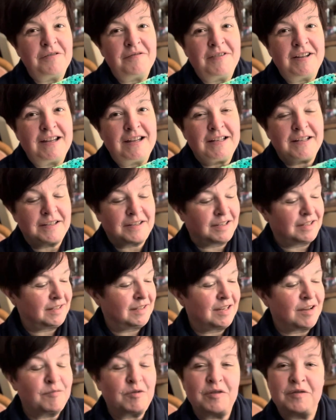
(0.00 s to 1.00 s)
that
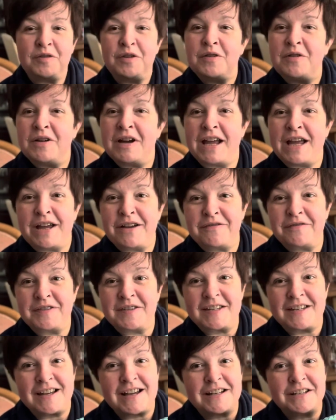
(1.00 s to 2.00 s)
some of you have
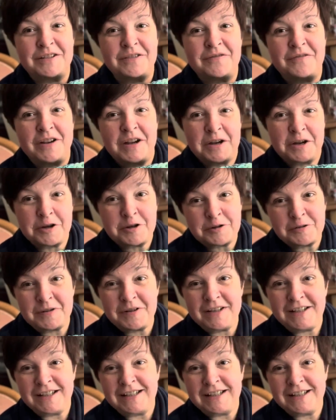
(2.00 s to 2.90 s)
started their own